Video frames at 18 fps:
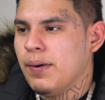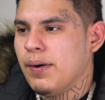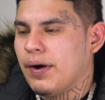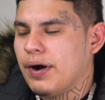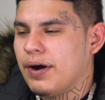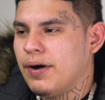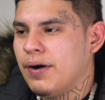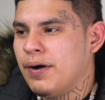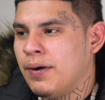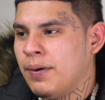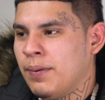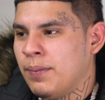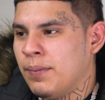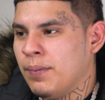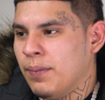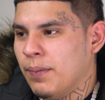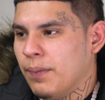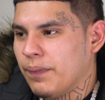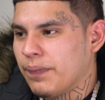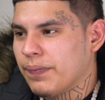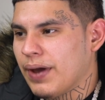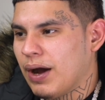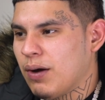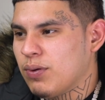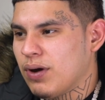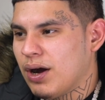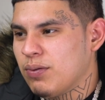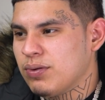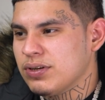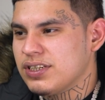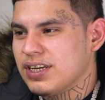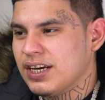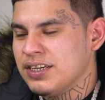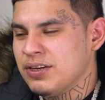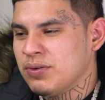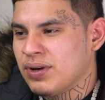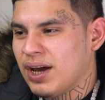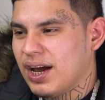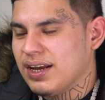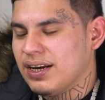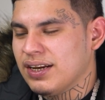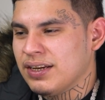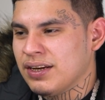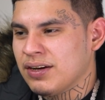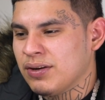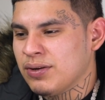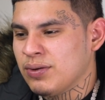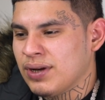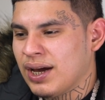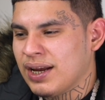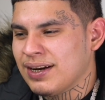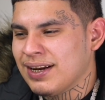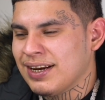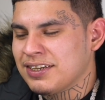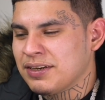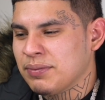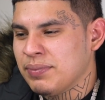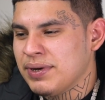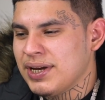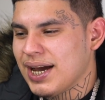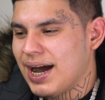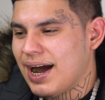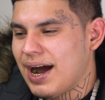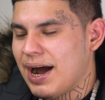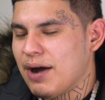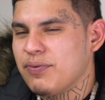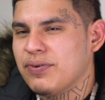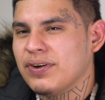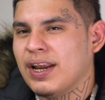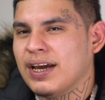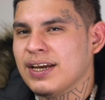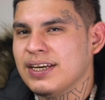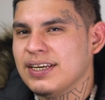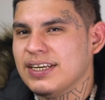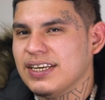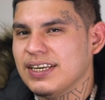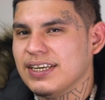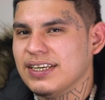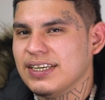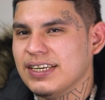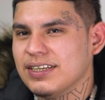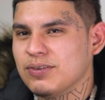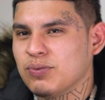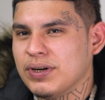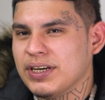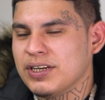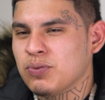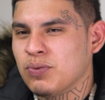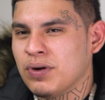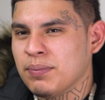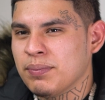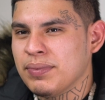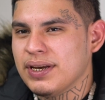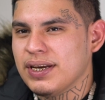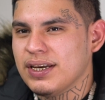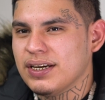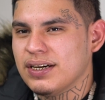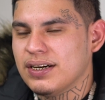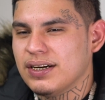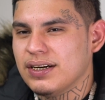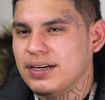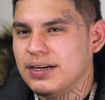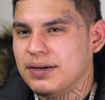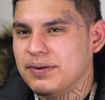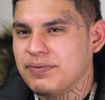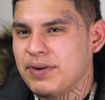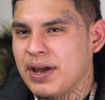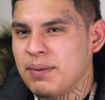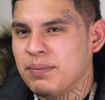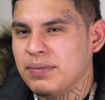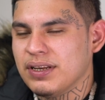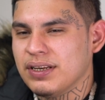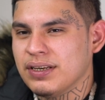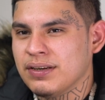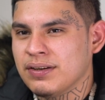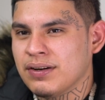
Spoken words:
I would say united. United as can be. I feel like it's one big family.